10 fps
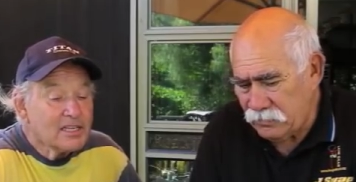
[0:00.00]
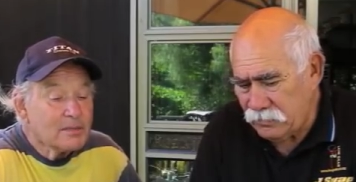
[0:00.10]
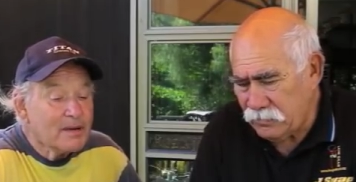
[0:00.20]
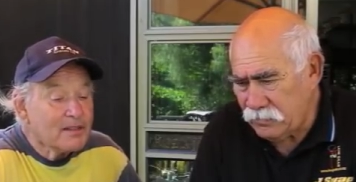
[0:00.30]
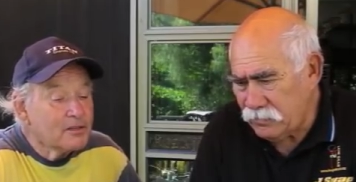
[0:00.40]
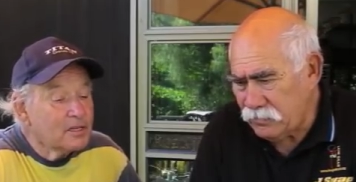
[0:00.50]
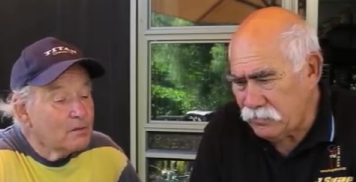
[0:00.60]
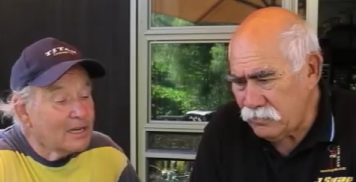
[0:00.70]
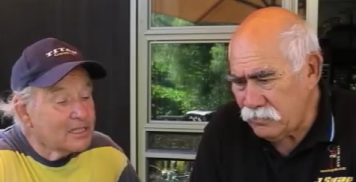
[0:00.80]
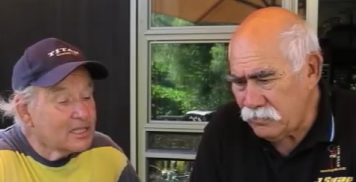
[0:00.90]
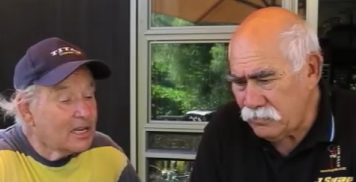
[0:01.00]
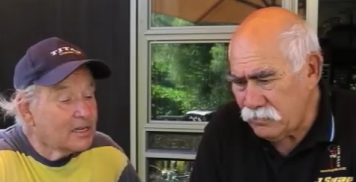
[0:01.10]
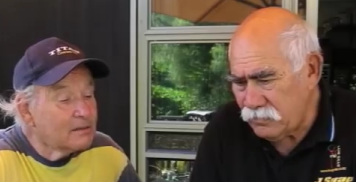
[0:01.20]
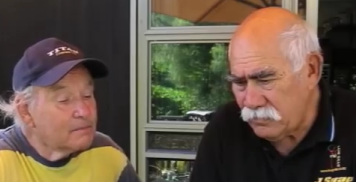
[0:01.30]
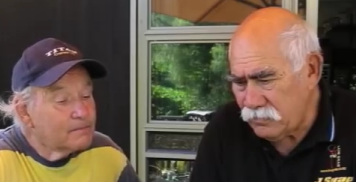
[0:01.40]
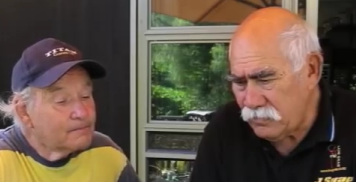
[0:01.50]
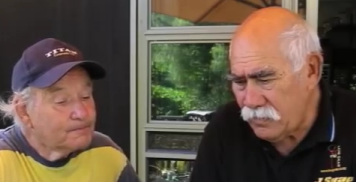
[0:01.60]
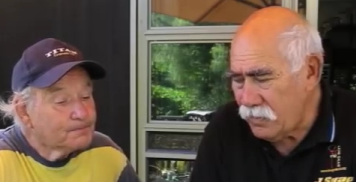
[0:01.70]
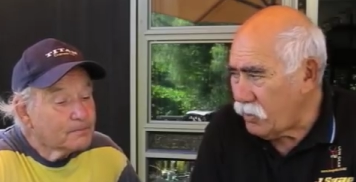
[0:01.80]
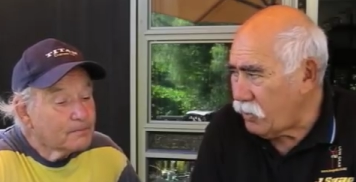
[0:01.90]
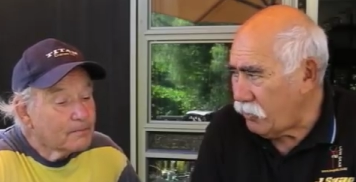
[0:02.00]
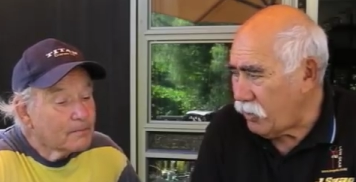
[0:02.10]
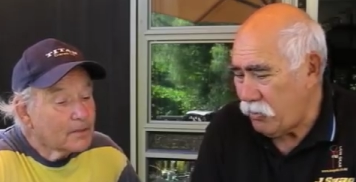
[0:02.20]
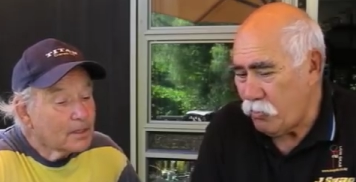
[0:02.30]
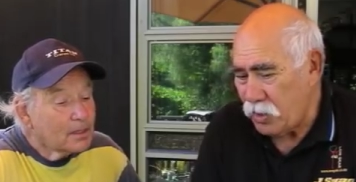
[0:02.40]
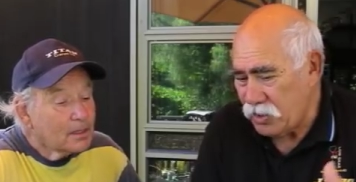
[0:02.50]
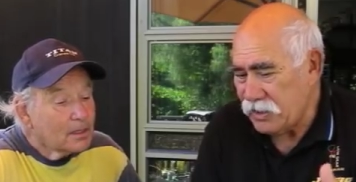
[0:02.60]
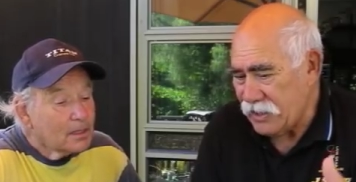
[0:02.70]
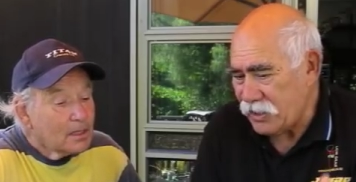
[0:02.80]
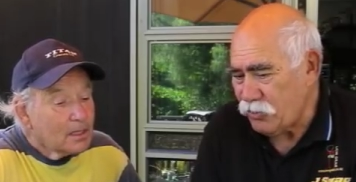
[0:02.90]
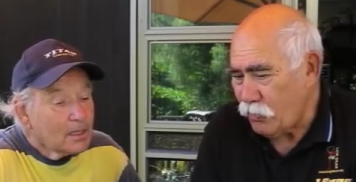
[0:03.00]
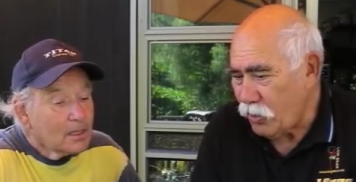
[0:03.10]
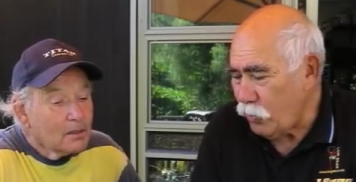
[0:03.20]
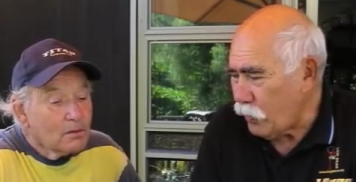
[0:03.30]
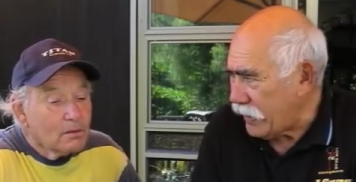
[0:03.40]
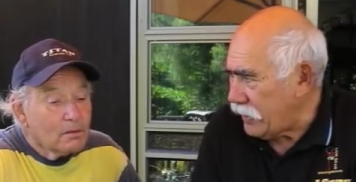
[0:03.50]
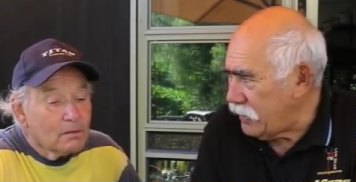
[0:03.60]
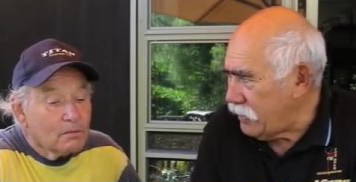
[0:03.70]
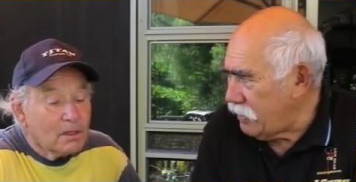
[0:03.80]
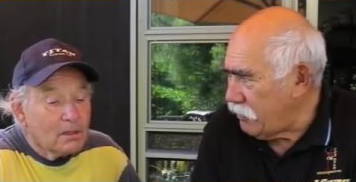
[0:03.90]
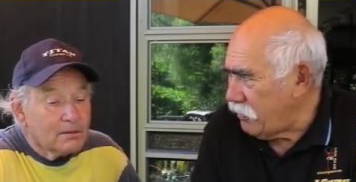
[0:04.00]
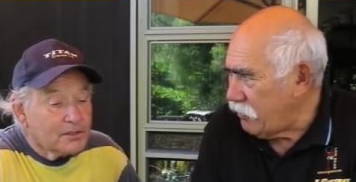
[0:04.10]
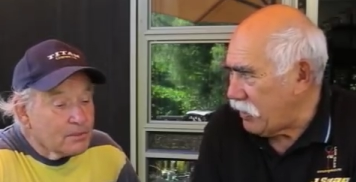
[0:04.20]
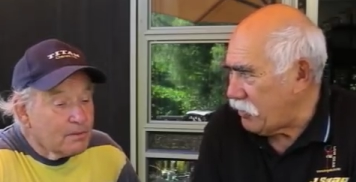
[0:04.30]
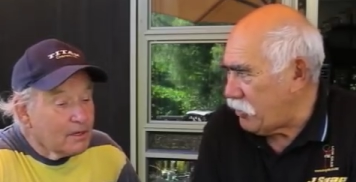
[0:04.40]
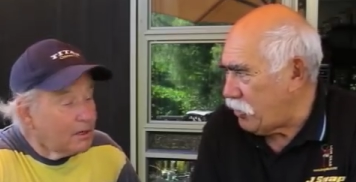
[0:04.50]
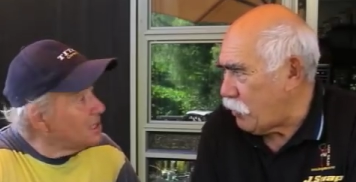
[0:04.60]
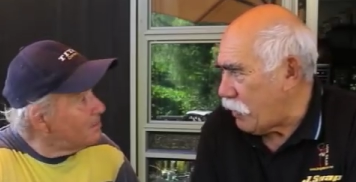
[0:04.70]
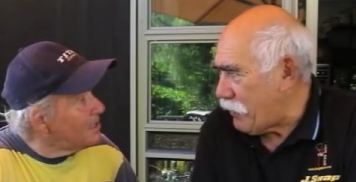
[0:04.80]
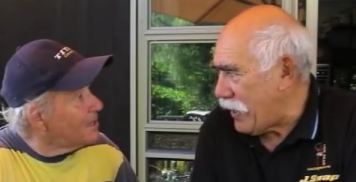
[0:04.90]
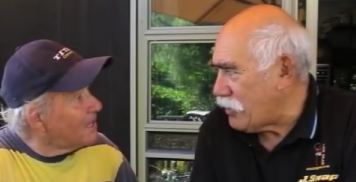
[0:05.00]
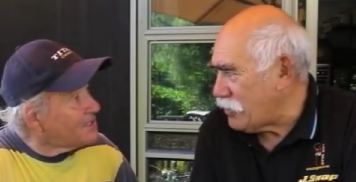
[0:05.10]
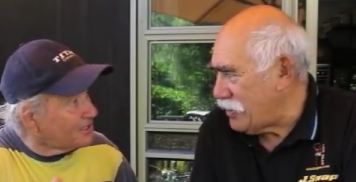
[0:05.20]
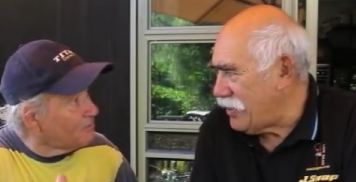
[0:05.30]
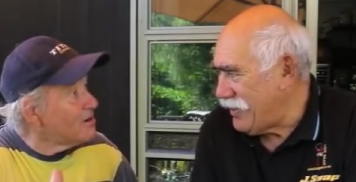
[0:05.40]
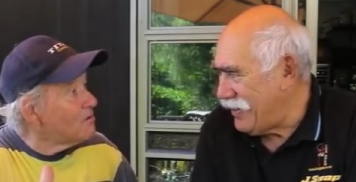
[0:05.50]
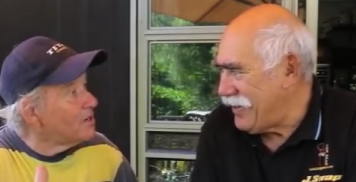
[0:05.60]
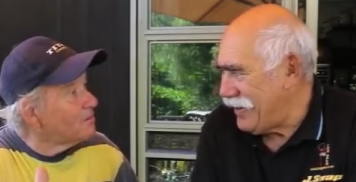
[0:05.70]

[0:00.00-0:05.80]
Speaker 1: it's about 31 ton
Speaker 2: All right. and what is this actual model weigh
Speaker 1: well this yeah, one oh you mean that's the real